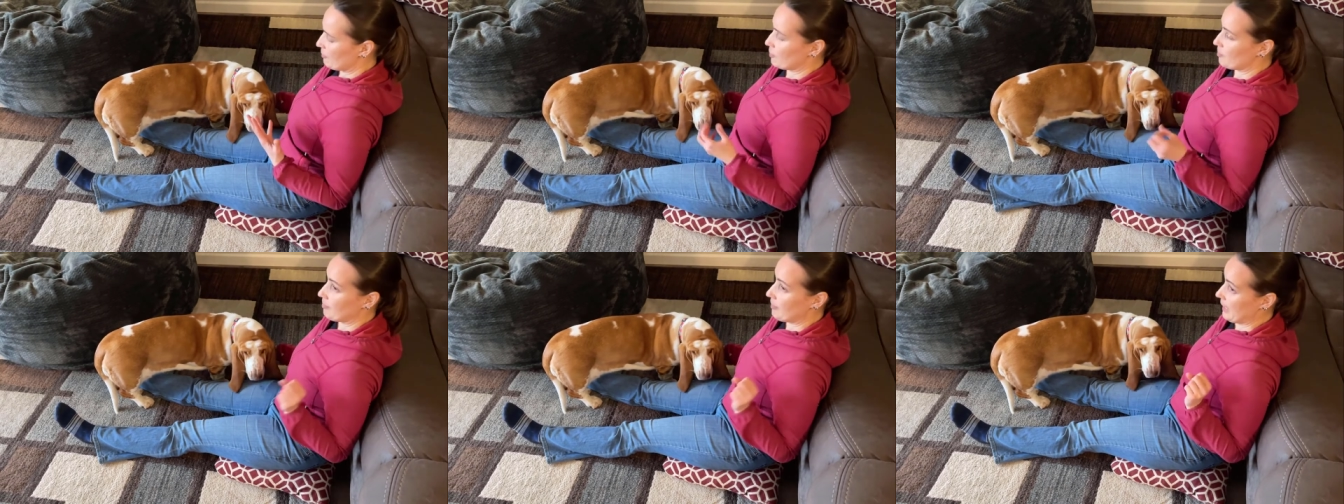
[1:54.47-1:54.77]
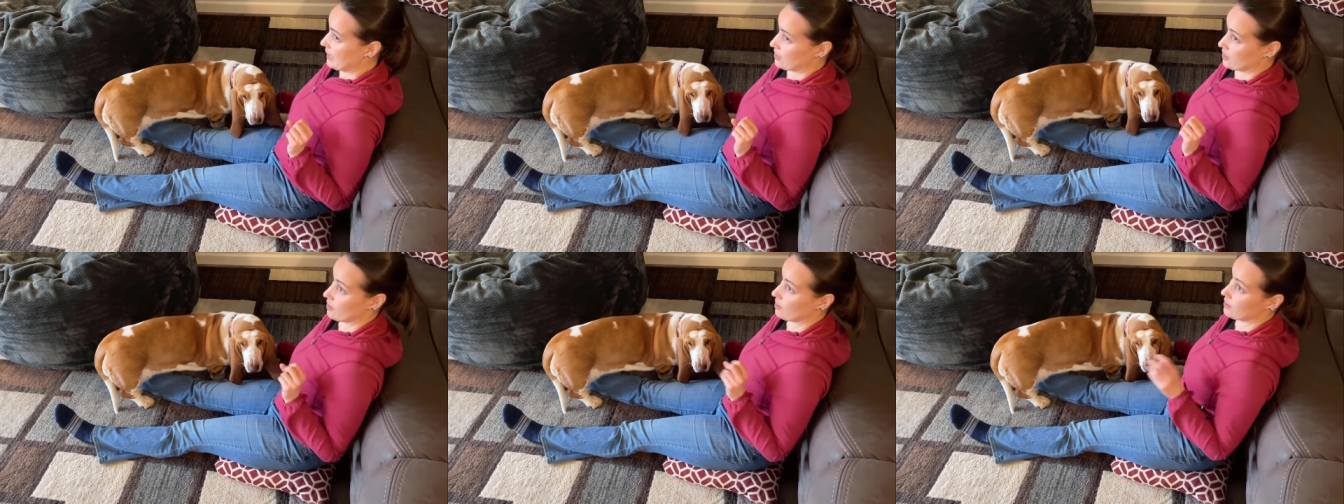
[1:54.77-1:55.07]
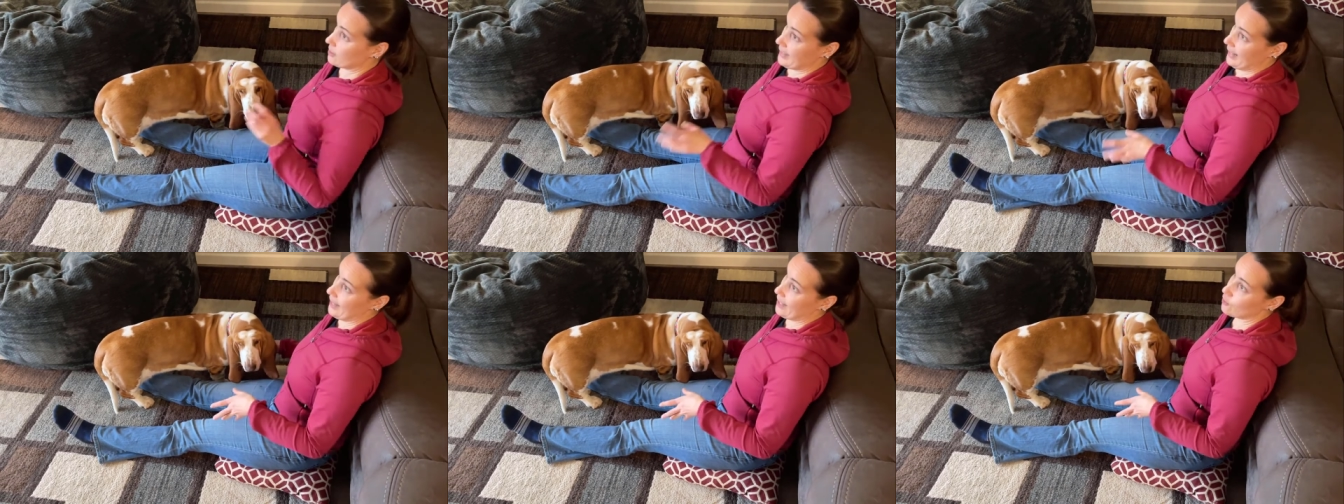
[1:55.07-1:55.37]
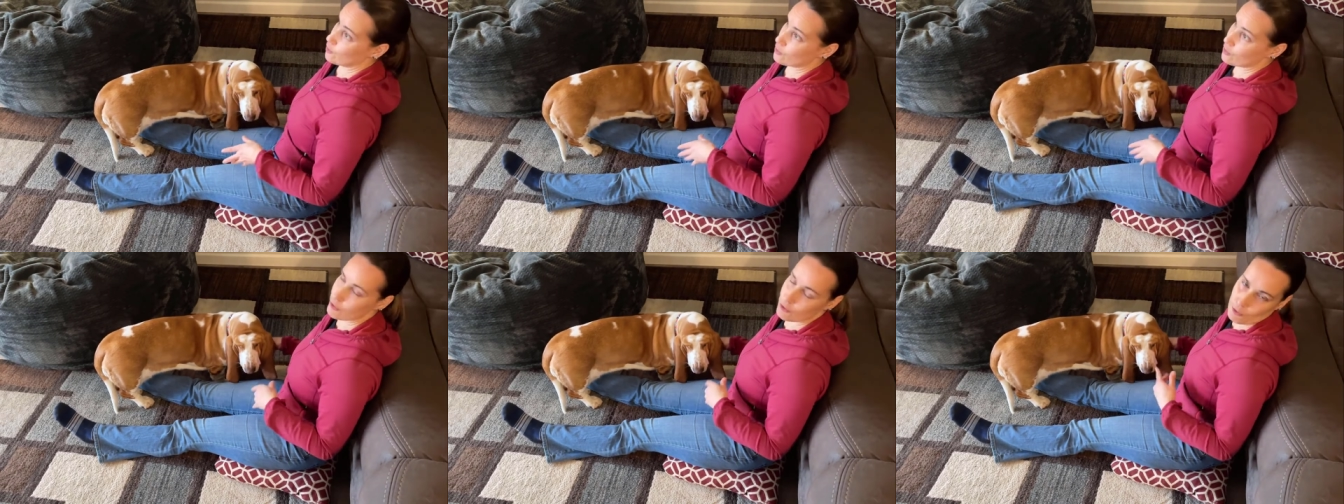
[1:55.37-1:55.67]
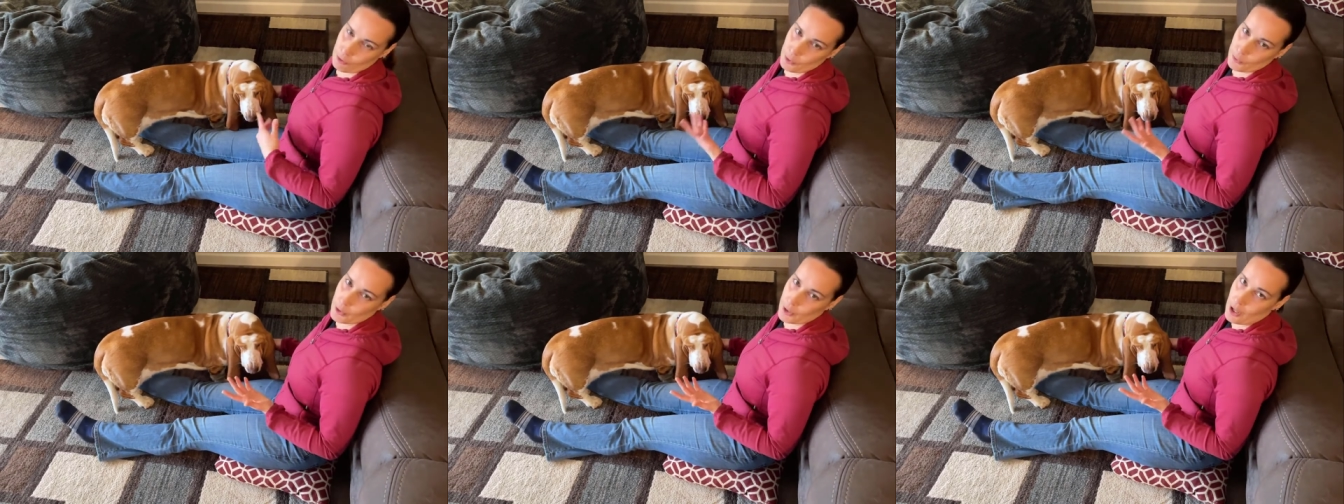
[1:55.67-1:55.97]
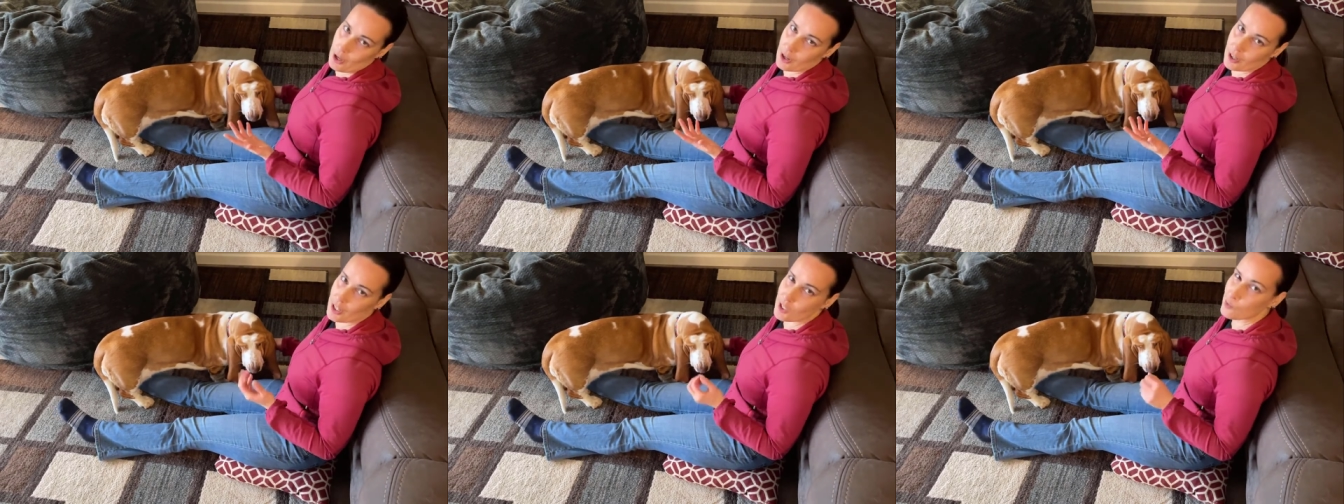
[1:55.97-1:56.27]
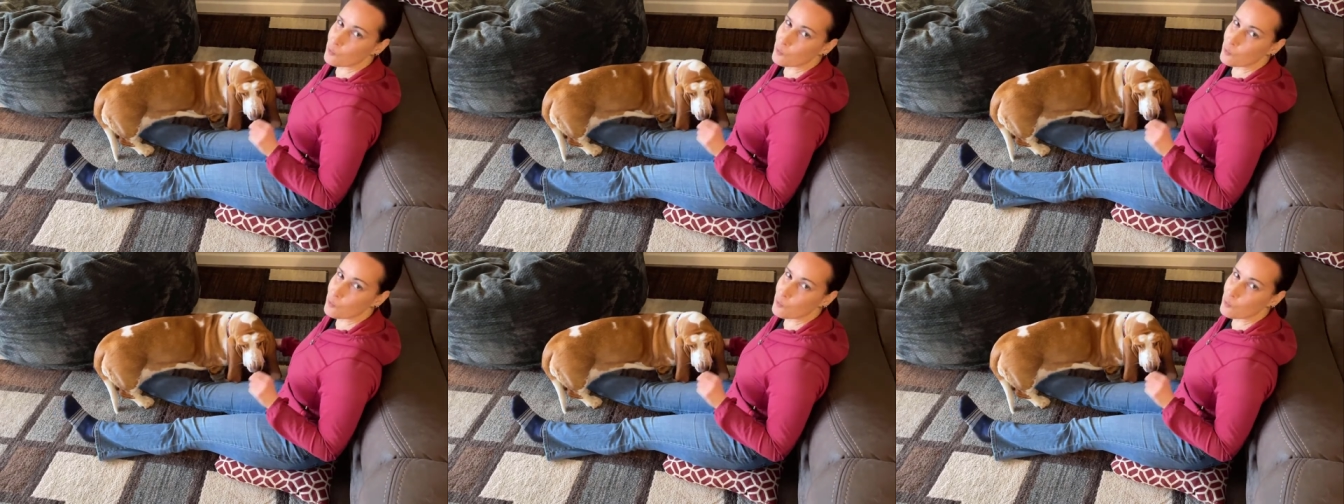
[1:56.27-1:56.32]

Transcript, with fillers: food makes her nails grow long.